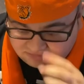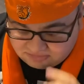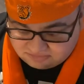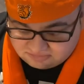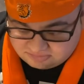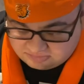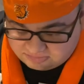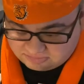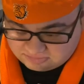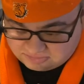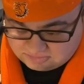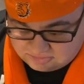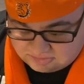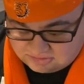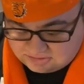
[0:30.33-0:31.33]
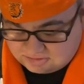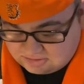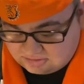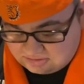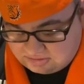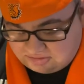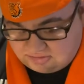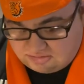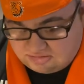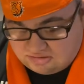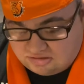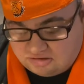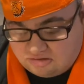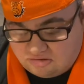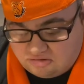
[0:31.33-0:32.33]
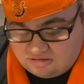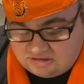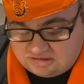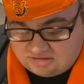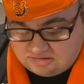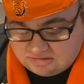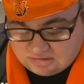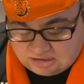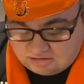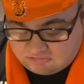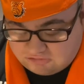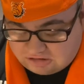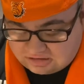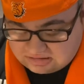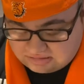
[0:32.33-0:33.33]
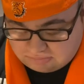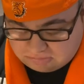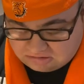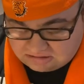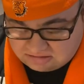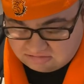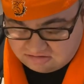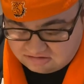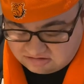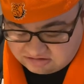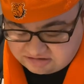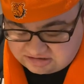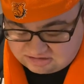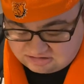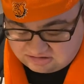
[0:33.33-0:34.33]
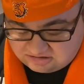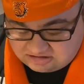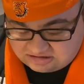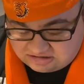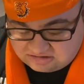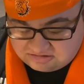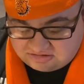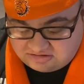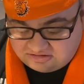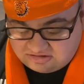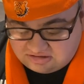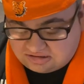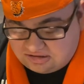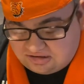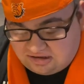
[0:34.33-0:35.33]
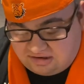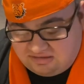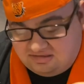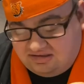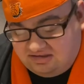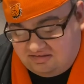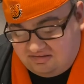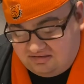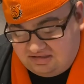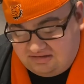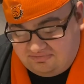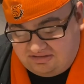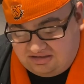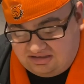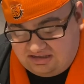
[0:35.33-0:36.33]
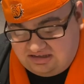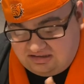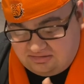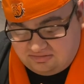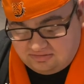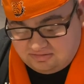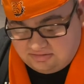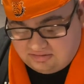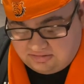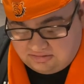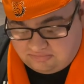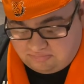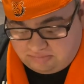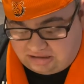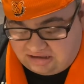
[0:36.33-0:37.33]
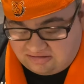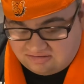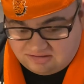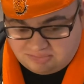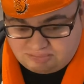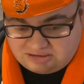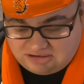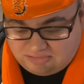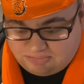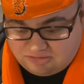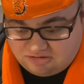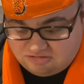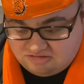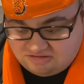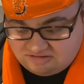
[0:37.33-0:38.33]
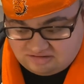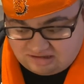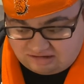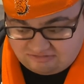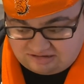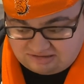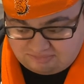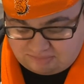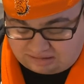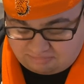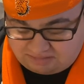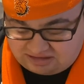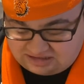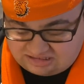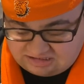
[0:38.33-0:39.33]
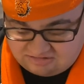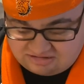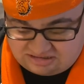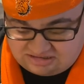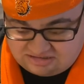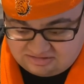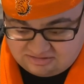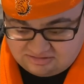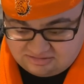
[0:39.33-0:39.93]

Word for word: Which one's your favorite, Jeremy? the only non-Warner Brothers series to come to on uh, this DVD. Pest Pupils, starring Baby Huey. Alright,